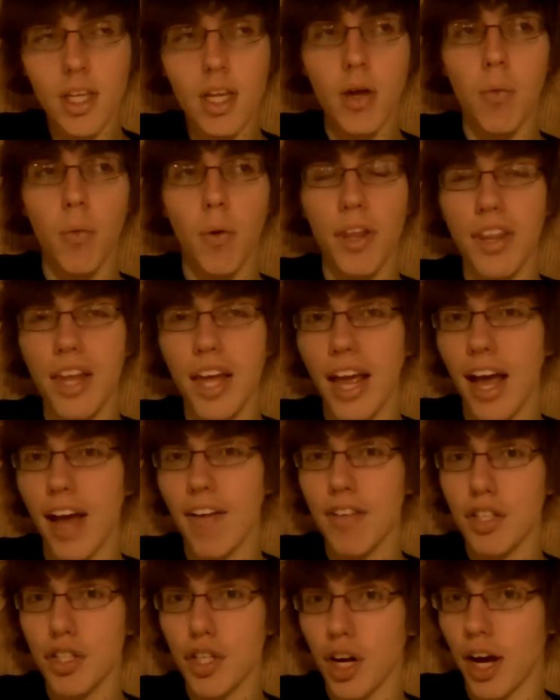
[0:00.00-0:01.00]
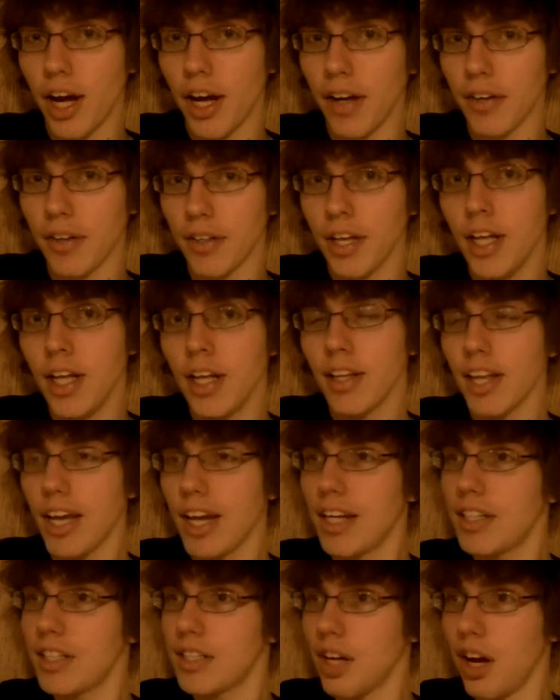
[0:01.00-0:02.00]
have a child,
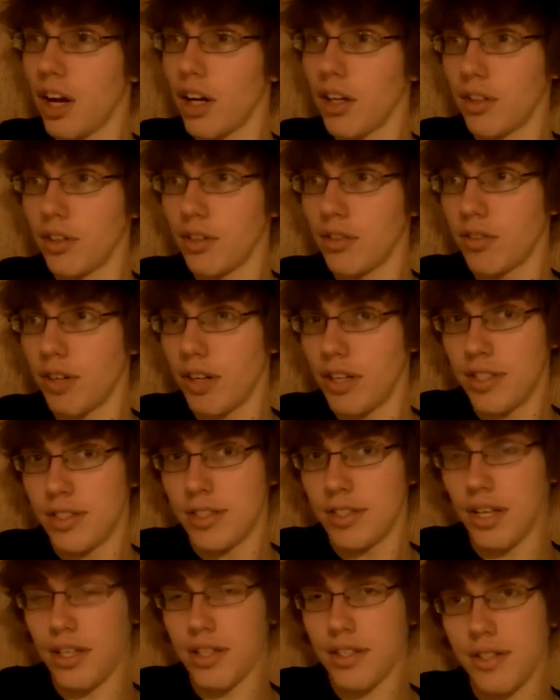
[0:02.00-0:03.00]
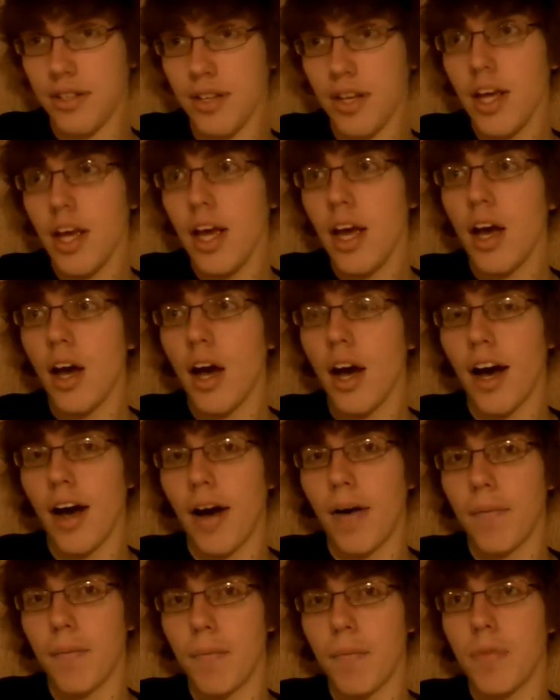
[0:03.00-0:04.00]
like Donald, for instance,
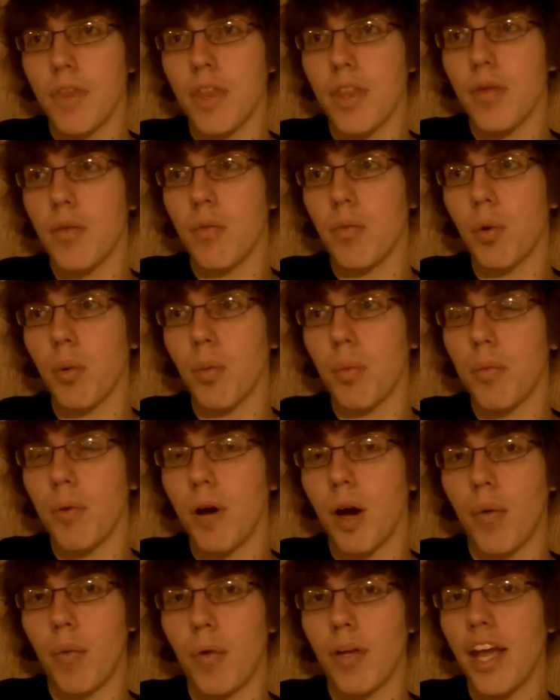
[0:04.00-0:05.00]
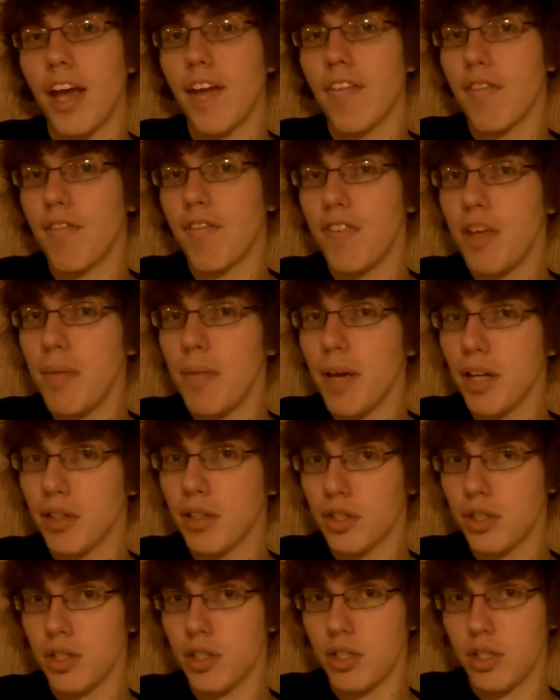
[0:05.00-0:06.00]
when they have a female
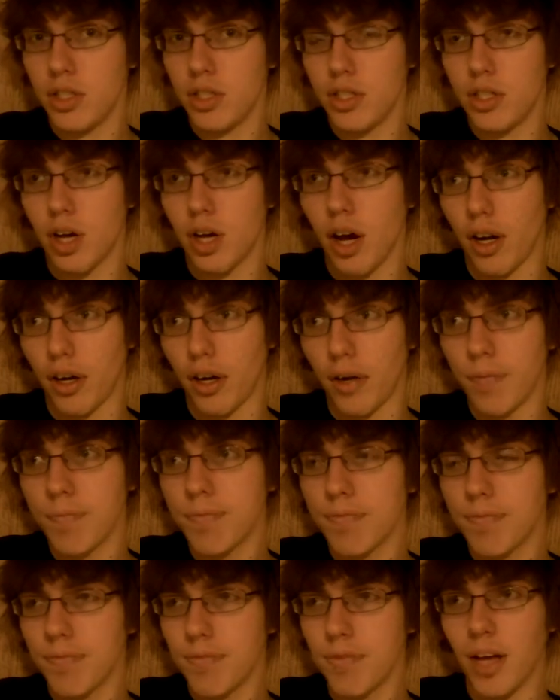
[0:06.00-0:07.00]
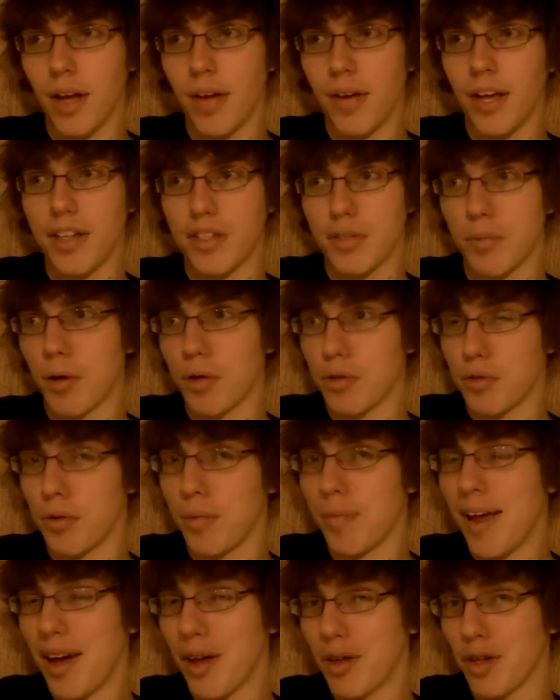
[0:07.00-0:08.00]
daughter, as opposed to a
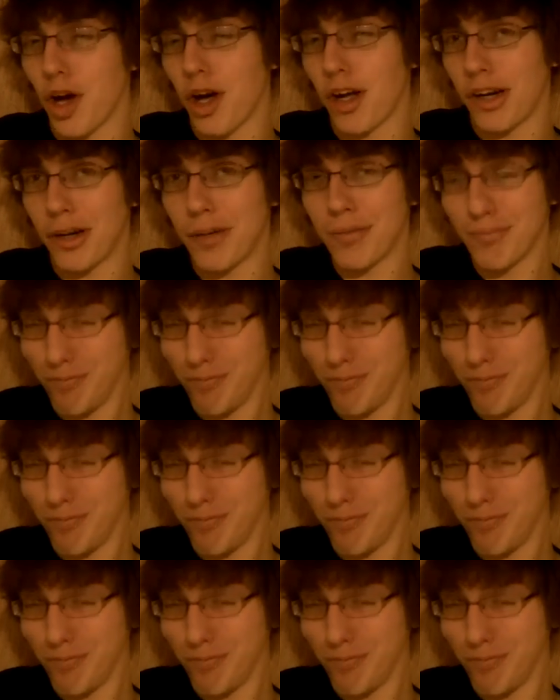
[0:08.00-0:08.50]
male daughter,